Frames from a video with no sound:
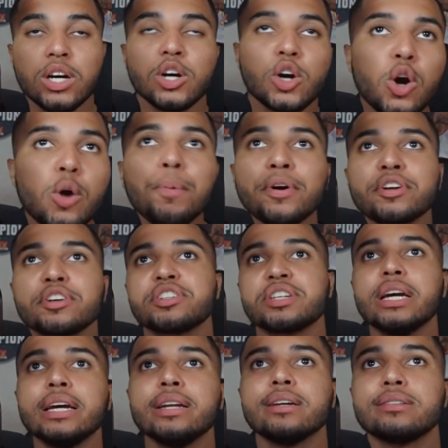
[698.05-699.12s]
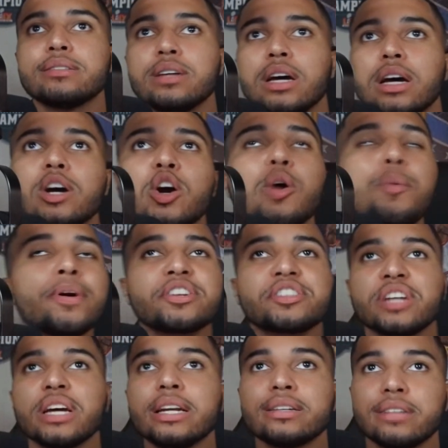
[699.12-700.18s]
Cooper DeJean
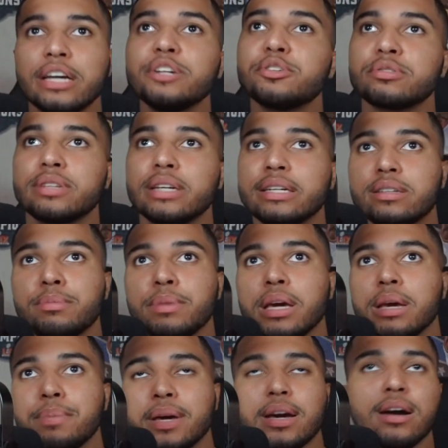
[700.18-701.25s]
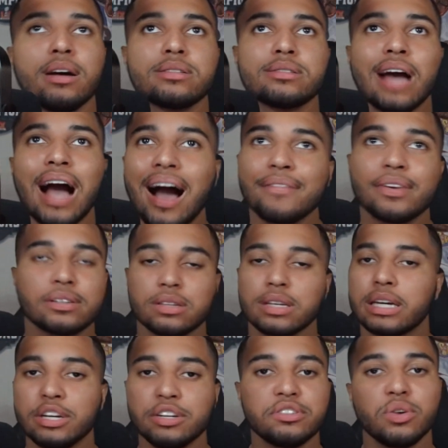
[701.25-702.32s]
is interesting to me because obviously
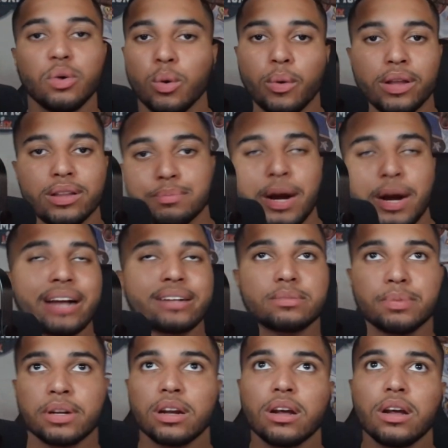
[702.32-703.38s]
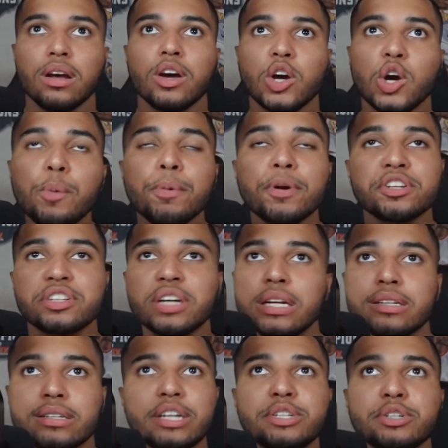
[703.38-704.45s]
he's doing well in practice, but Cooper DeJean
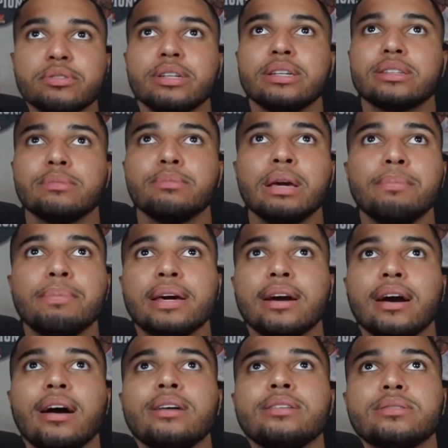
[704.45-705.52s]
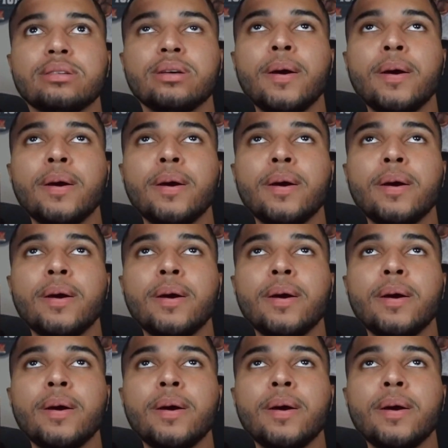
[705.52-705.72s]
is interesting to me because